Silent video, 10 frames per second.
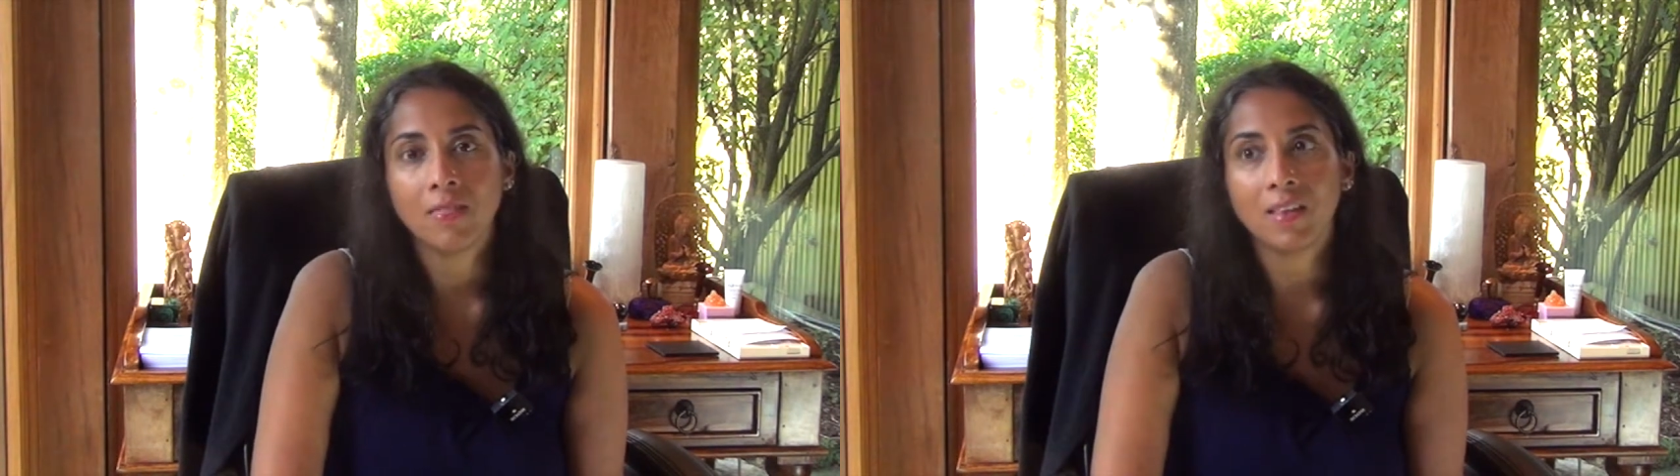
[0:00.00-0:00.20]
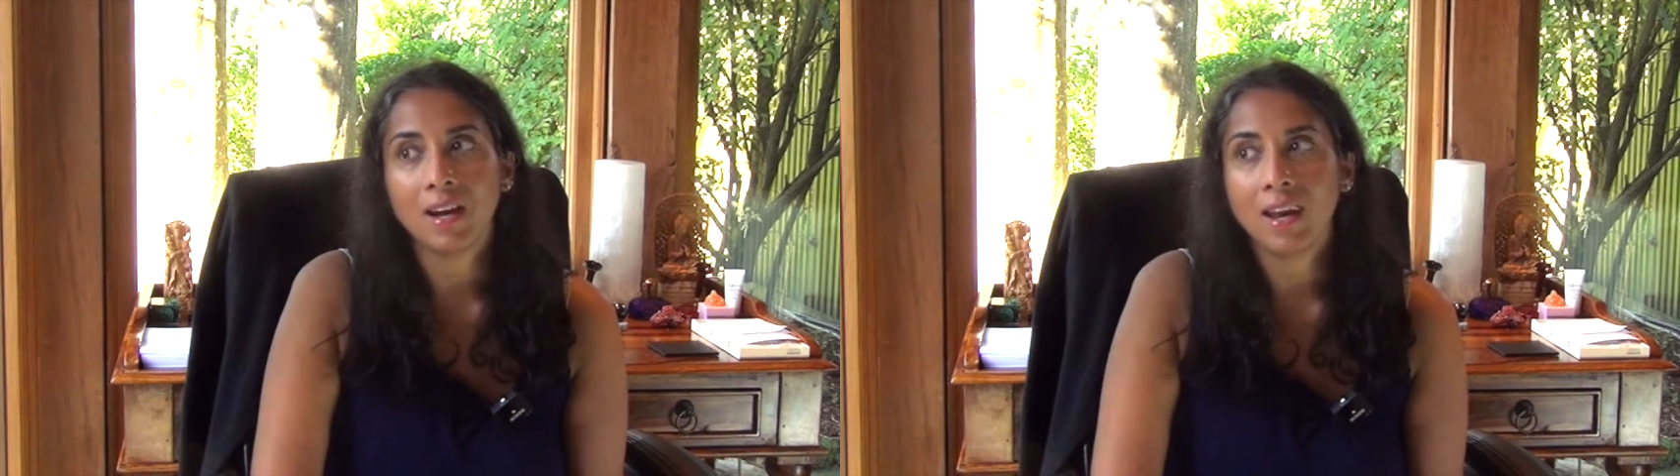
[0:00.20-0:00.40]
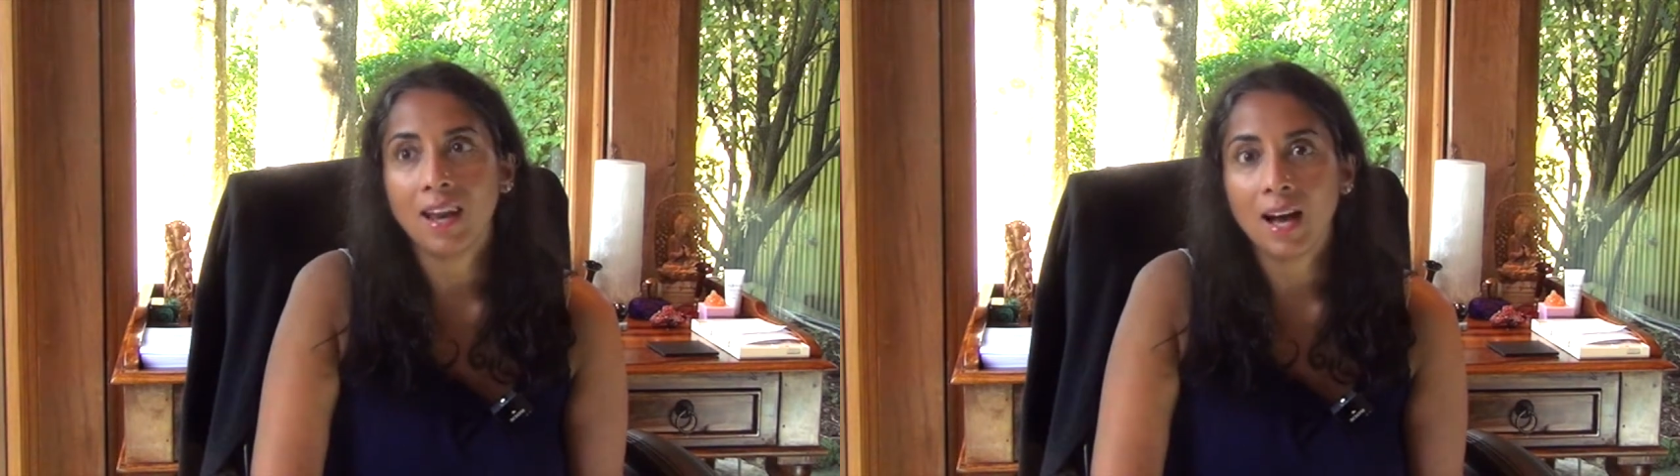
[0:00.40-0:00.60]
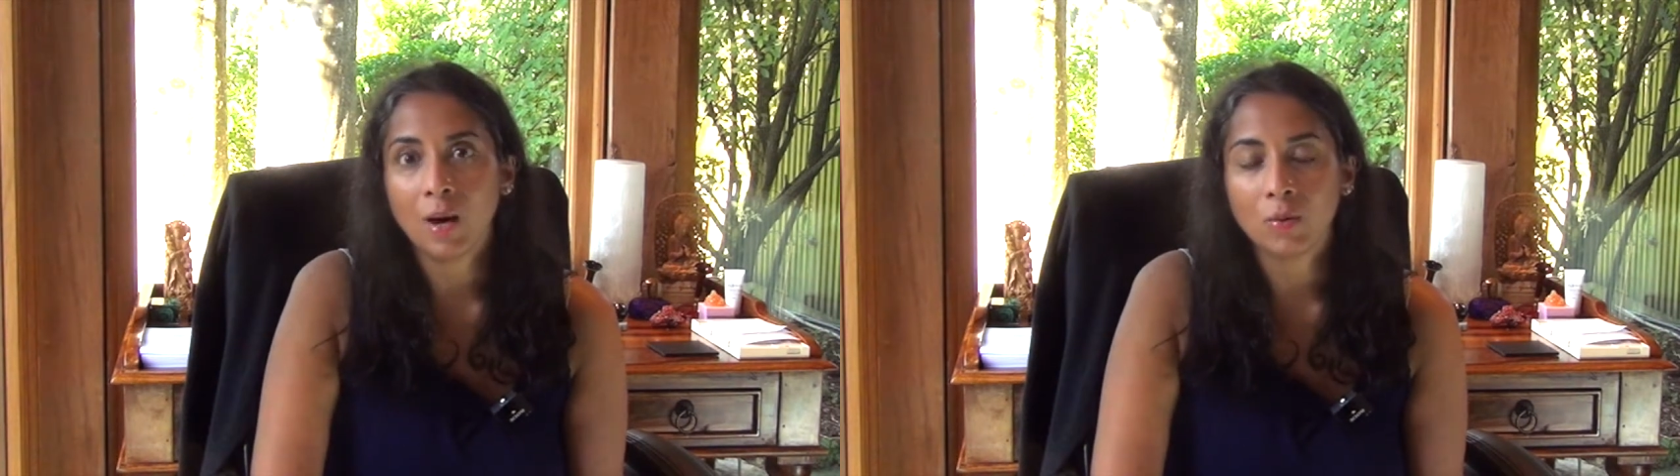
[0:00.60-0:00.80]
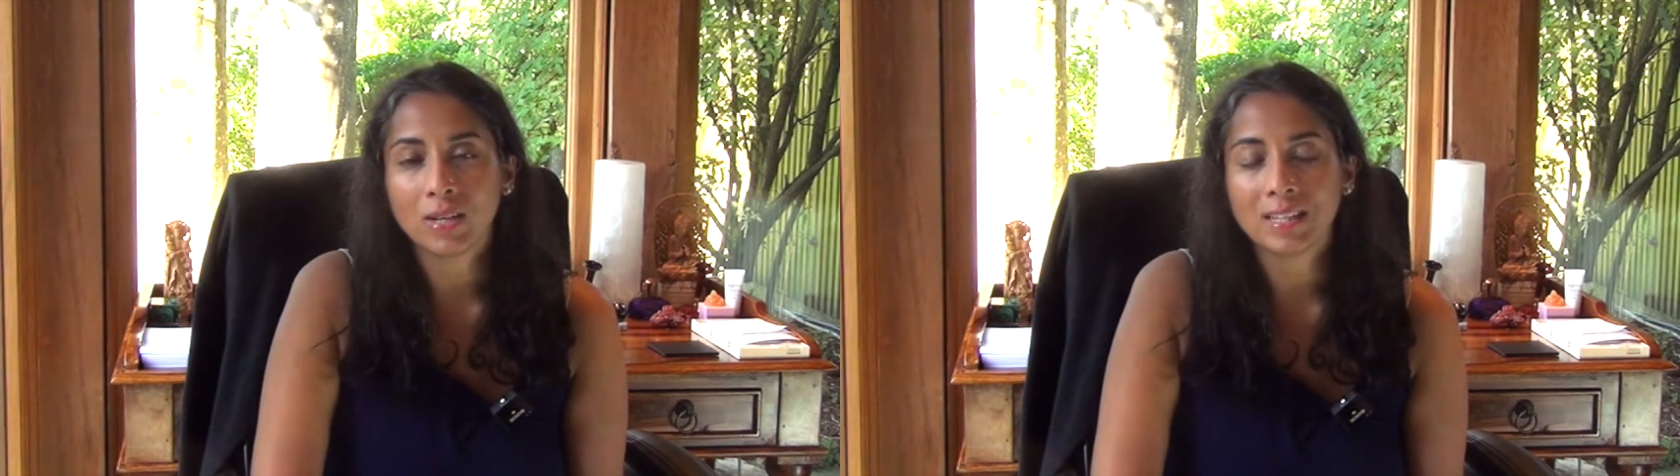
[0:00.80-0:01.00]
the
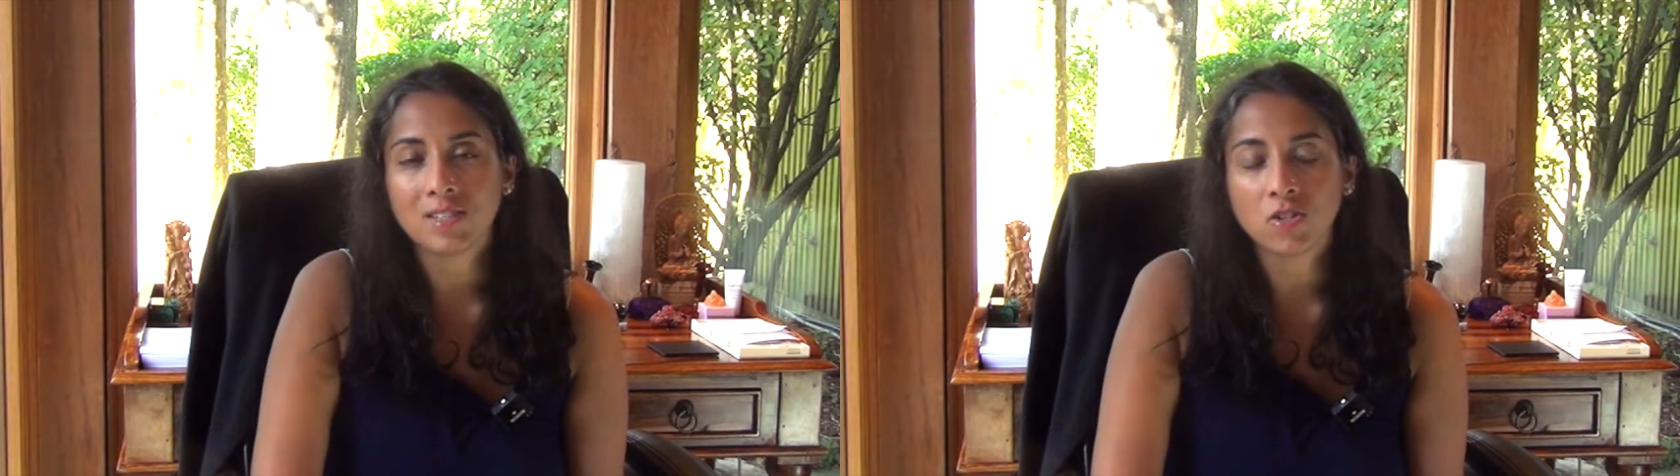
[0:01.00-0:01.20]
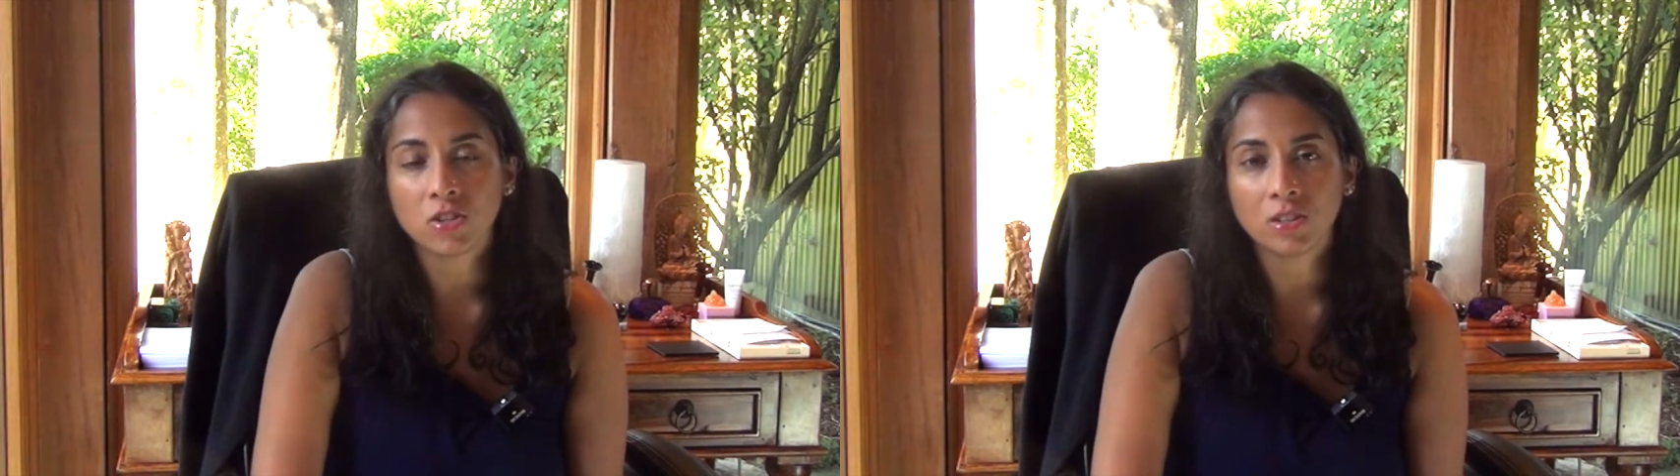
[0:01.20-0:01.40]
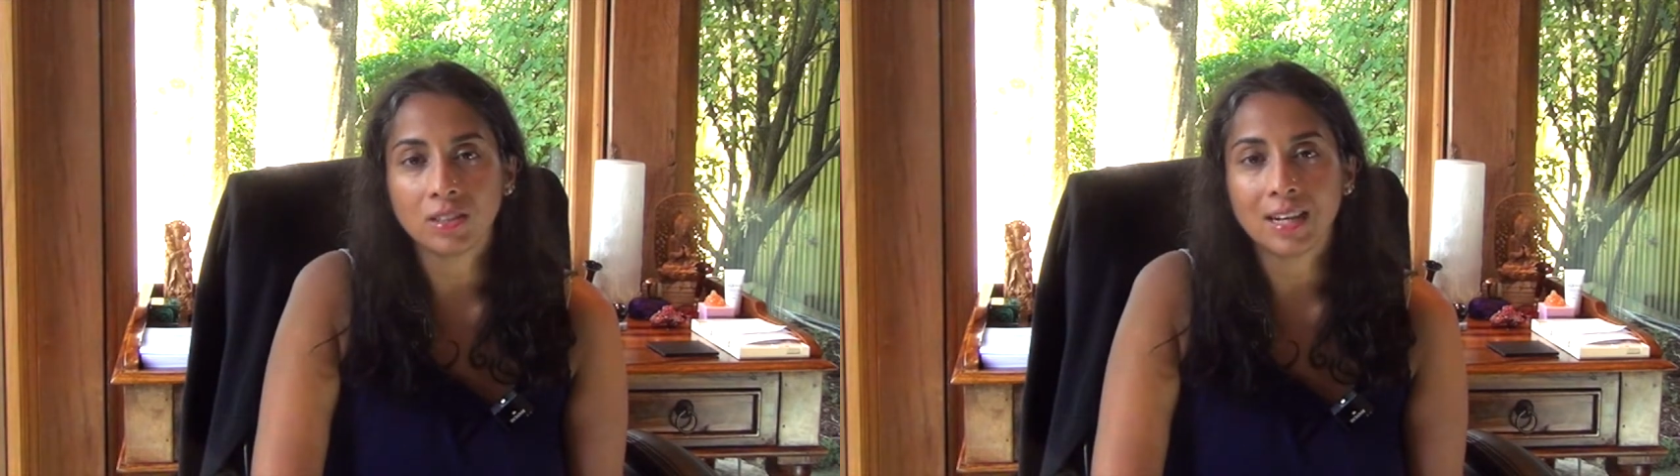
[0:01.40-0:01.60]
loud external